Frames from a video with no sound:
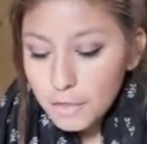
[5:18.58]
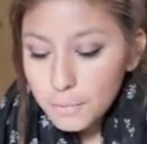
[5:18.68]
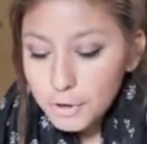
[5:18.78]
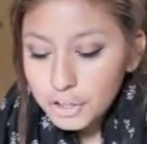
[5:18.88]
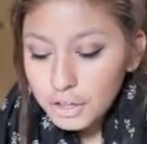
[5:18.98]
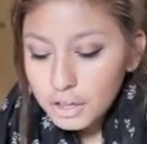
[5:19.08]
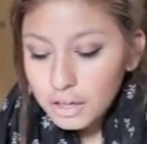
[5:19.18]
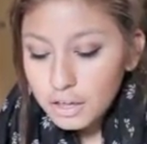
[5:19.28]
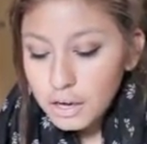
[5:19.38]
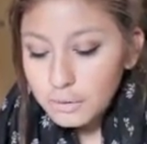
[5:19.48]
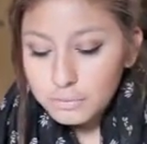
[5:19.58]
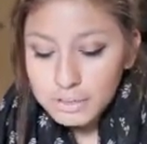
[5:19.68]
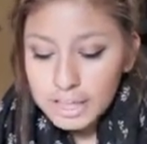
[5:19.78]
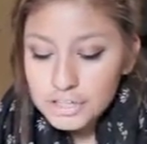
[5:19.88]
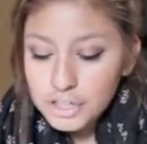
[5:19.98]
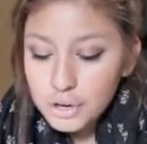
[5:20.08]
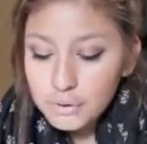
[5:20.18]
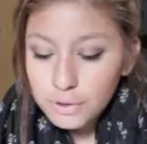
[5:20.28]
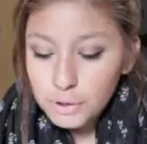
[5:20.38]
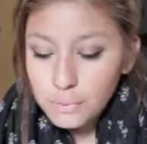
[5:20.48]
The book, last show